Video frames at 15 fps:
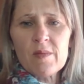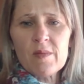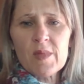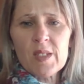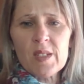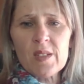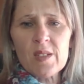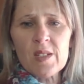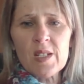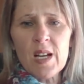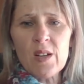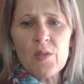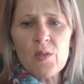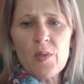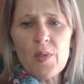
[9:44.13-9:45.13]
and down
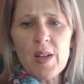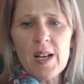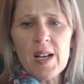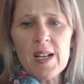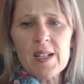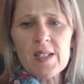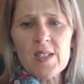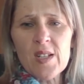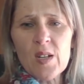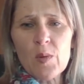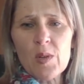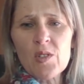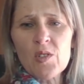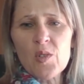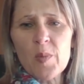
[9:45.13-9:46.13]
your thighs, I want
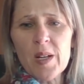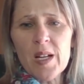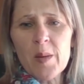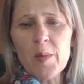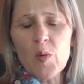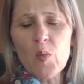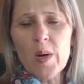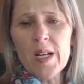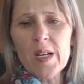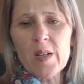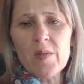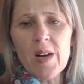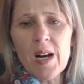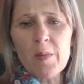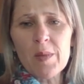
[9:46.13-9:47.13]
you to become aware of
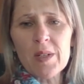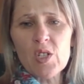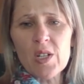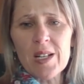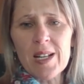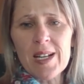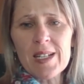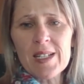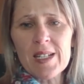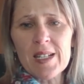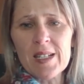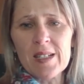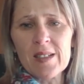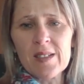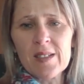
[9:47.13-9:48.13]
how much
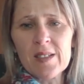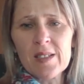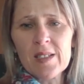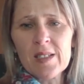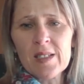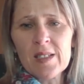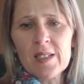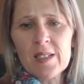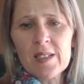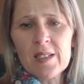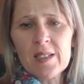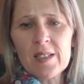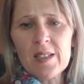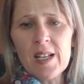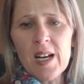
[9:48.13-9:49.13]
lighter
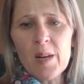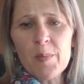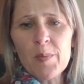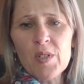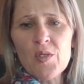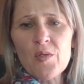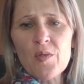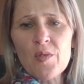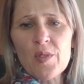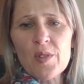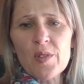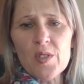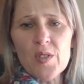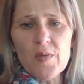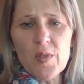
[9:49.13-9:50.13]
the upper
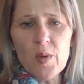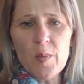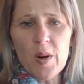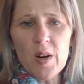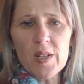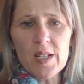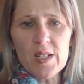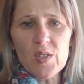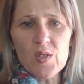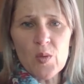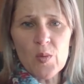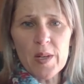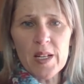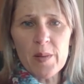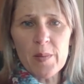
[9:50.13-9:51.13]
2/3 of your body is
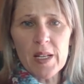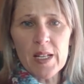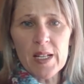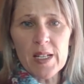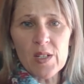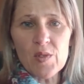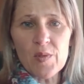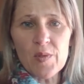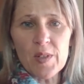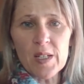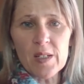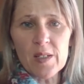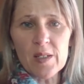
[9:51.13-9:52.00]
already beginning to feel.